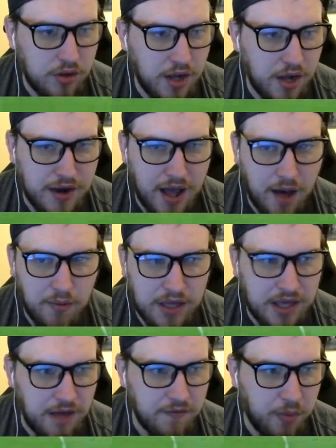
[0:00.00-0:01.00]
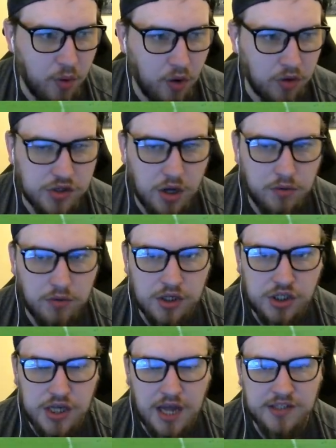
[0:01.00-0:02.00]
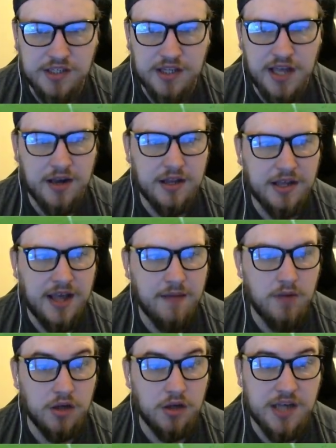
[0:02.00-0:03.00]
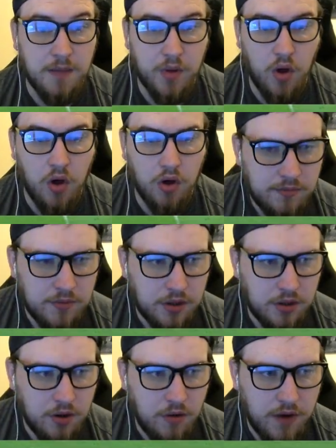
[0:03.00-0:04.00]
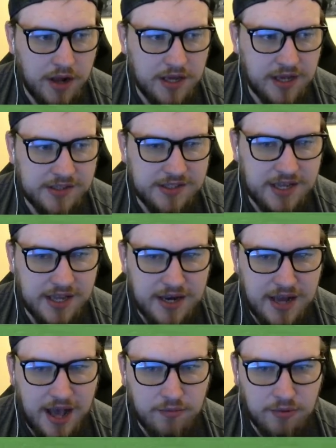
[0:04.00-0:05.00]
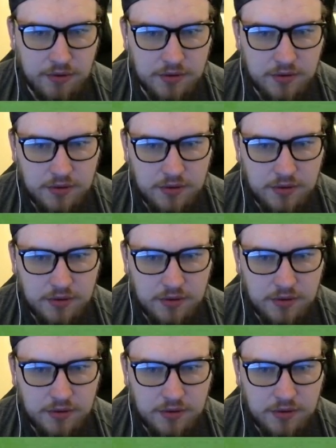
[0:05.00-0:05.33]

And now we give Porto a chance at the end of the game. No, it's handball. Well, the clock really is ticking down.